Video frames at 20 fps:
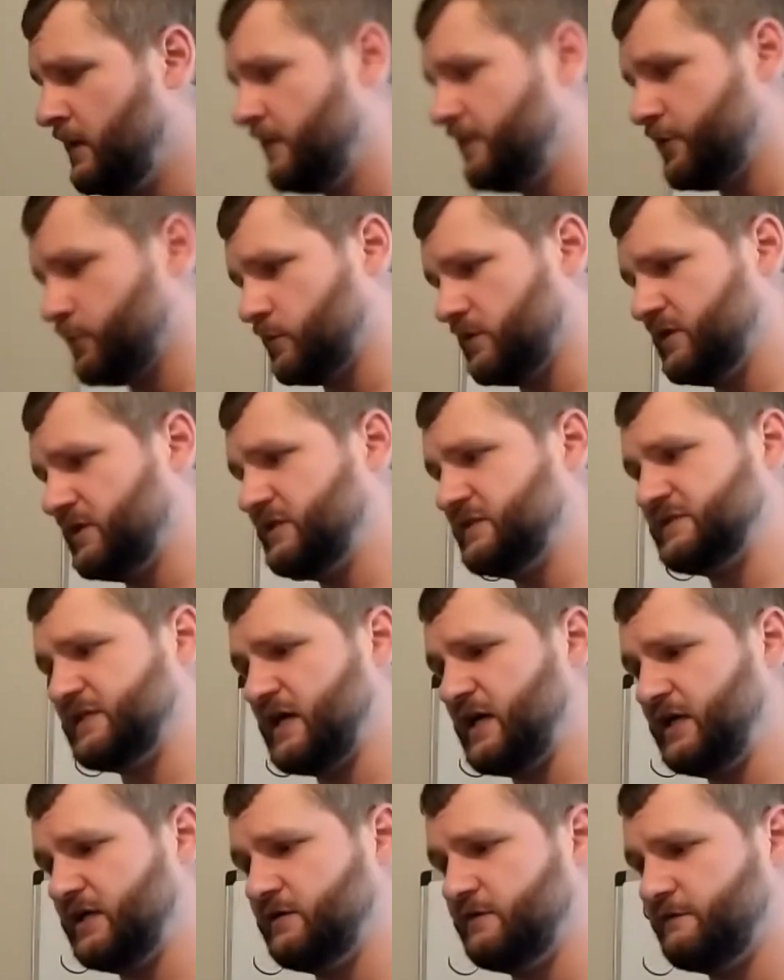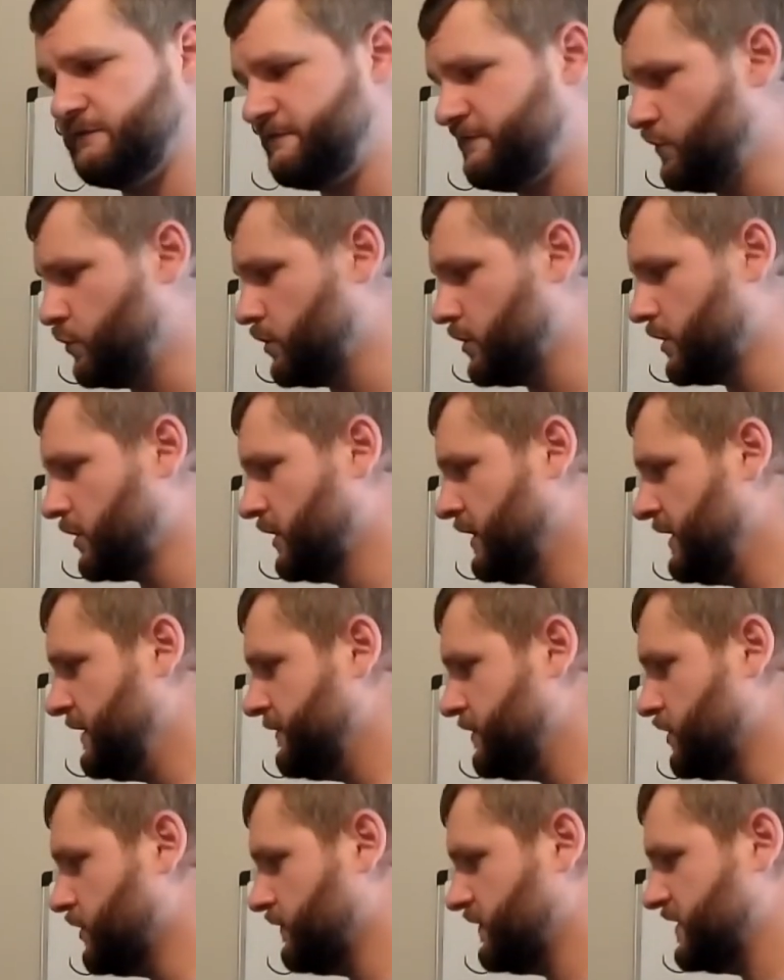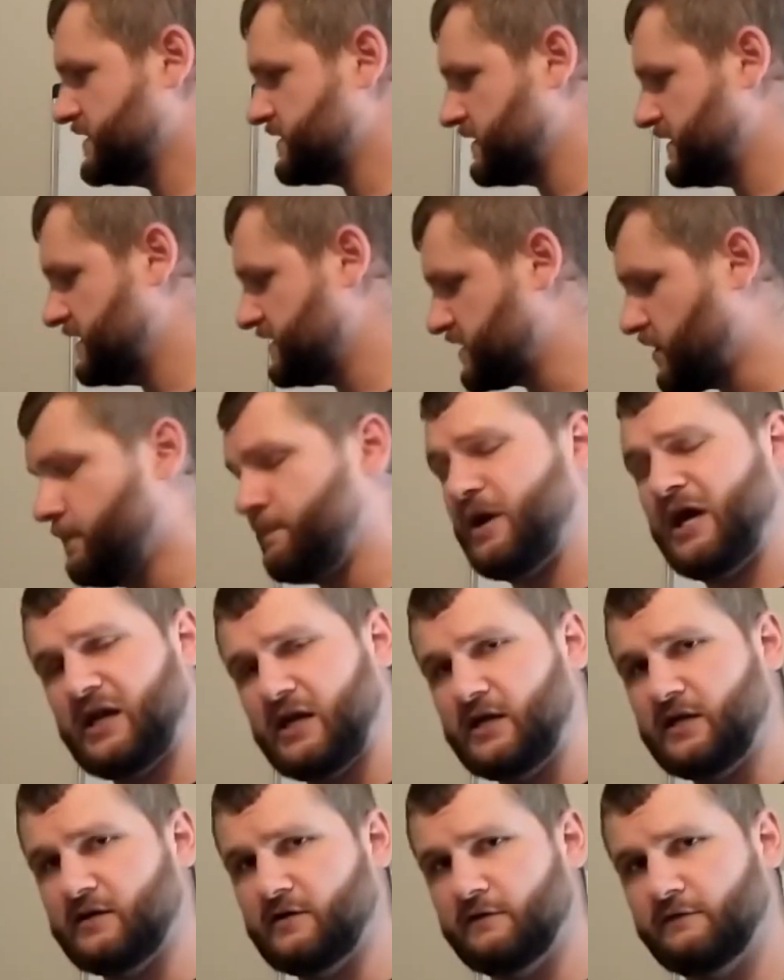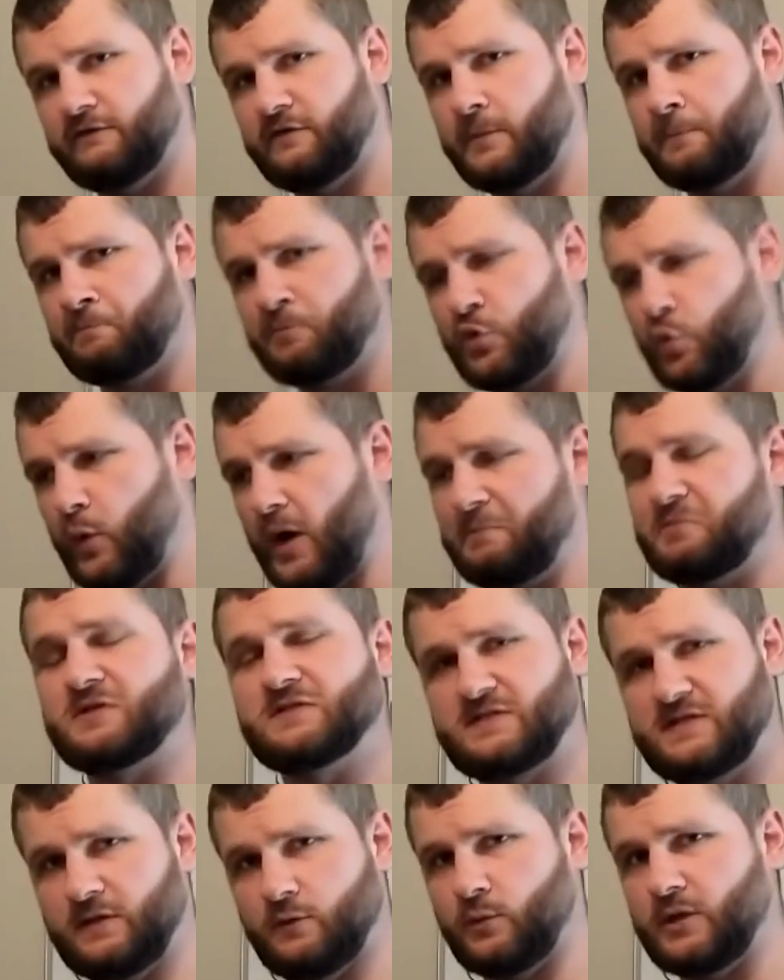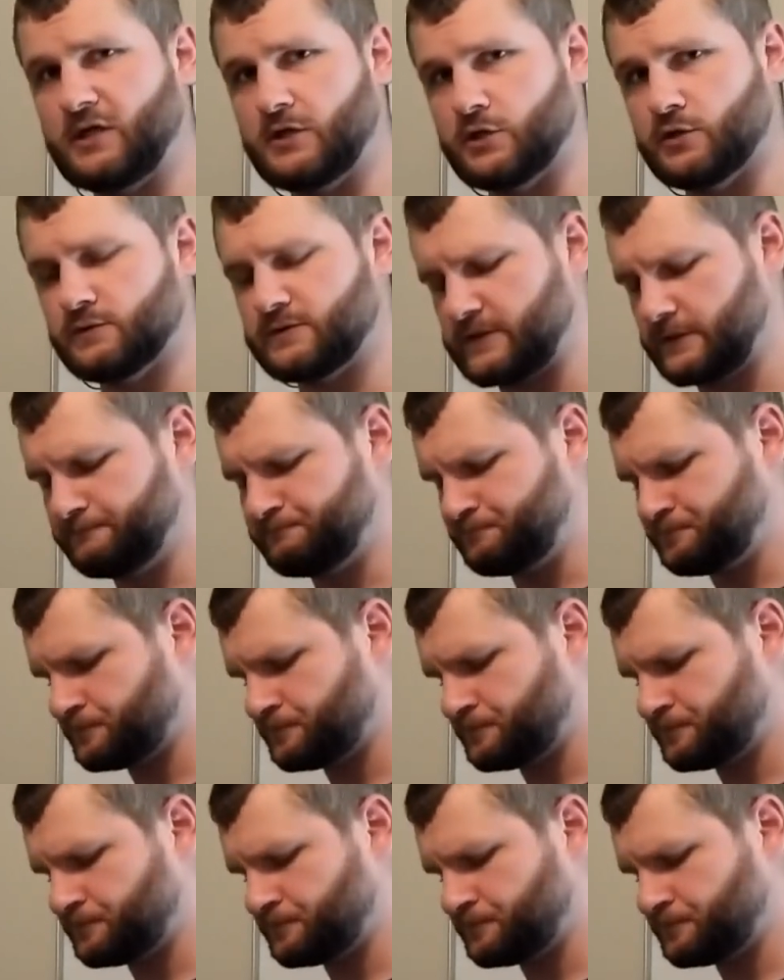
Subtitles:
They're really designed for, these competitive weapons that we use.